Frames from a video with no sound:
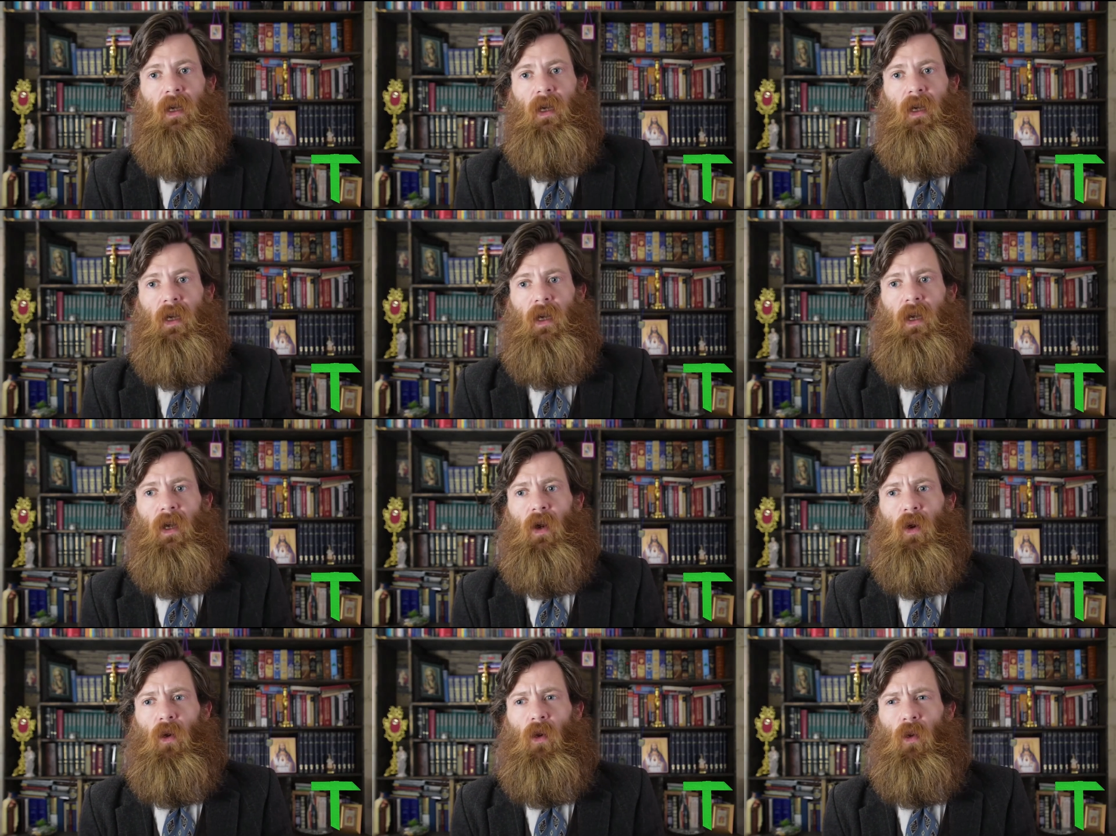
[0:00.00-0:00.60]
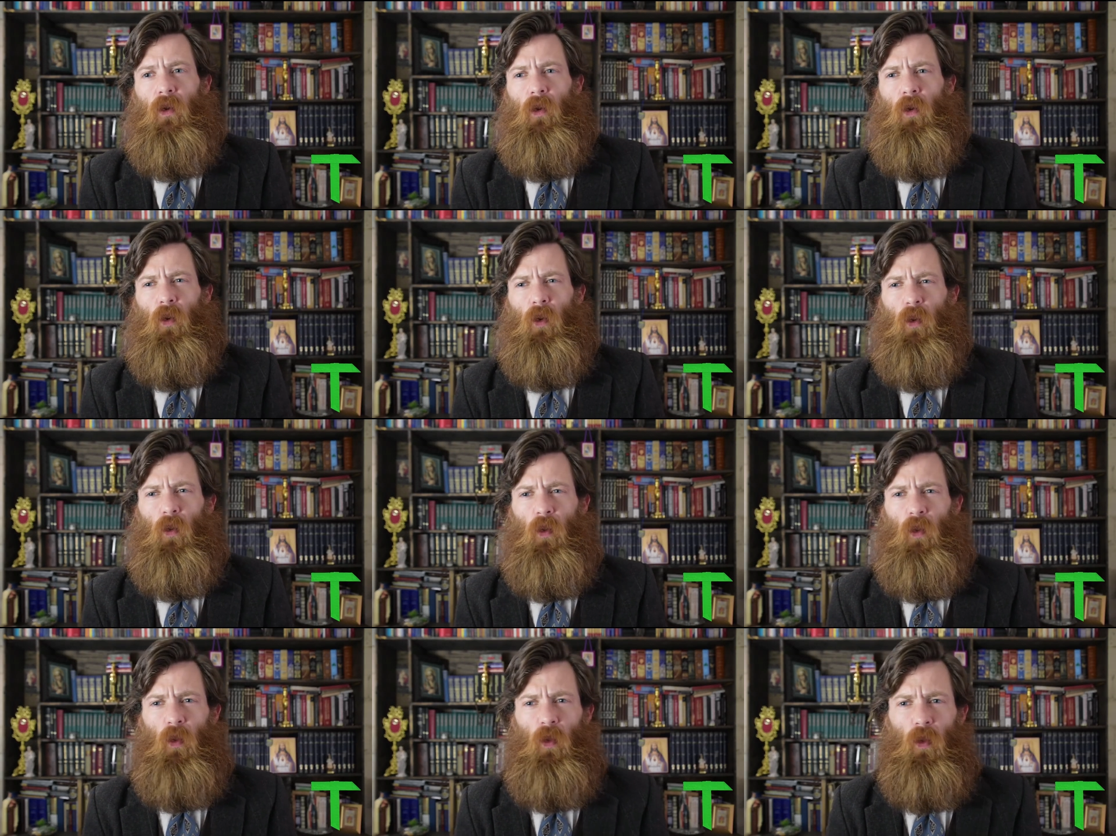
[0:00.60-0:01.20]

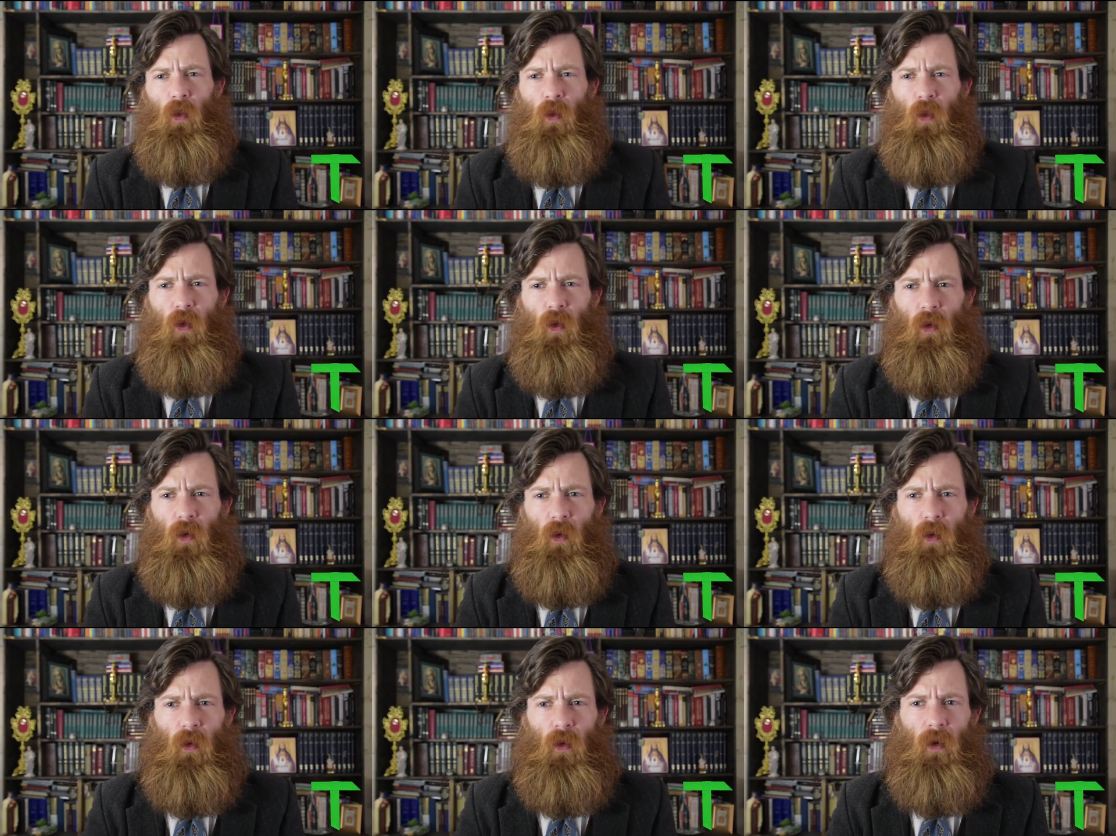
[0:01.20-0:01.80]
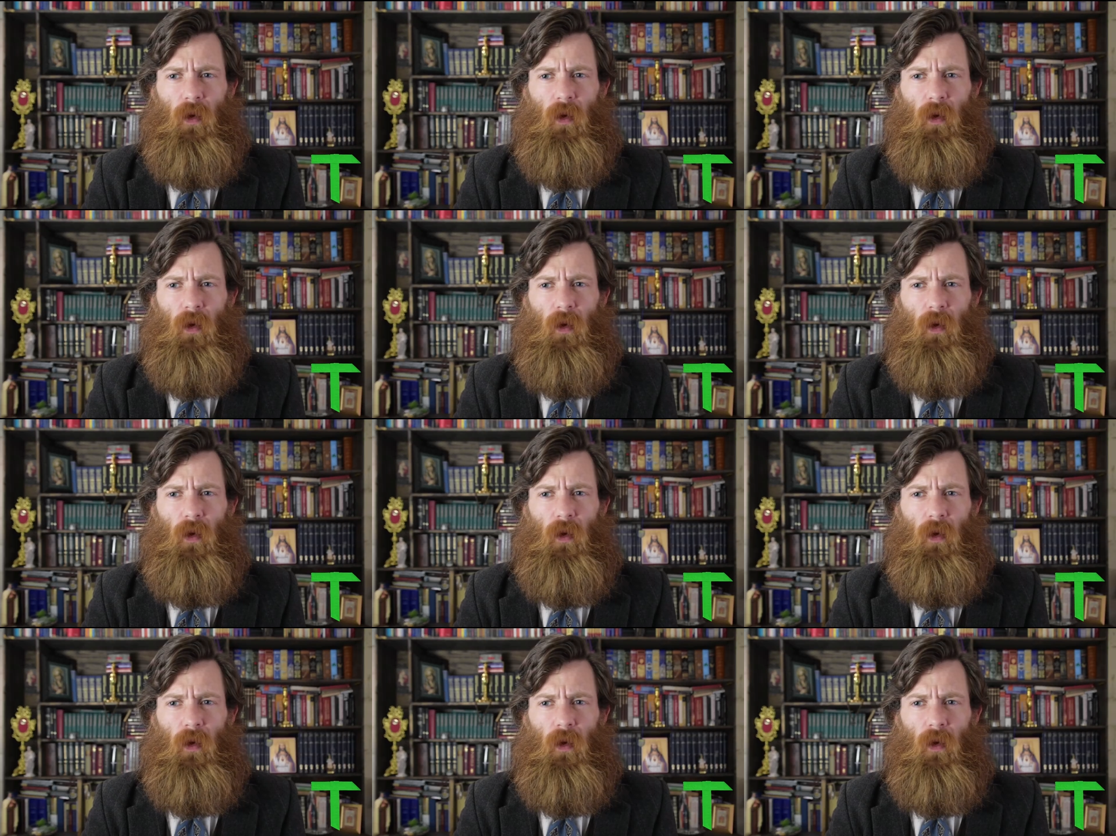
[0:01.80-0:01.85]
(no one is talking)